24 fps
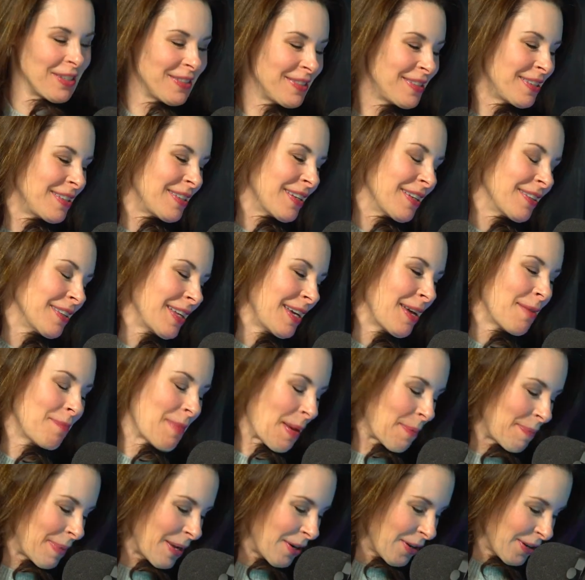incidentally, and
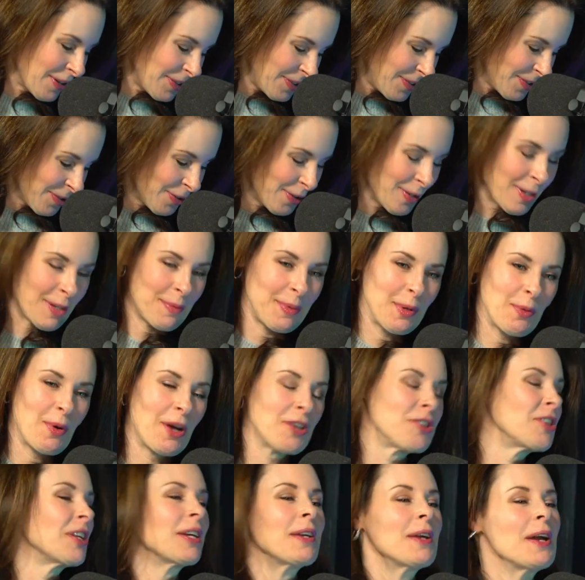my parents are going to be
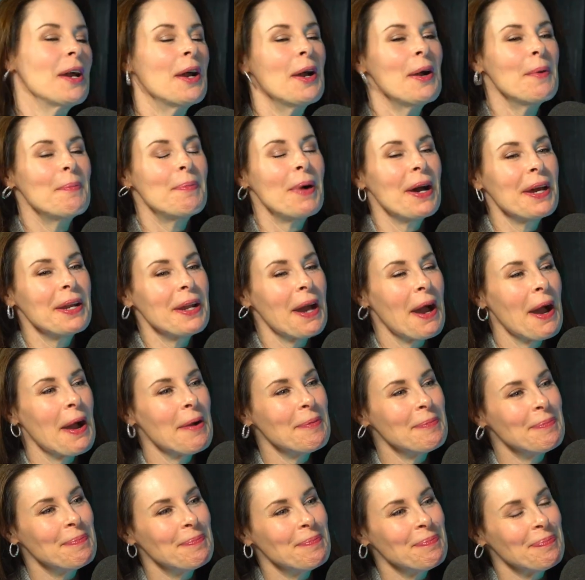watching. But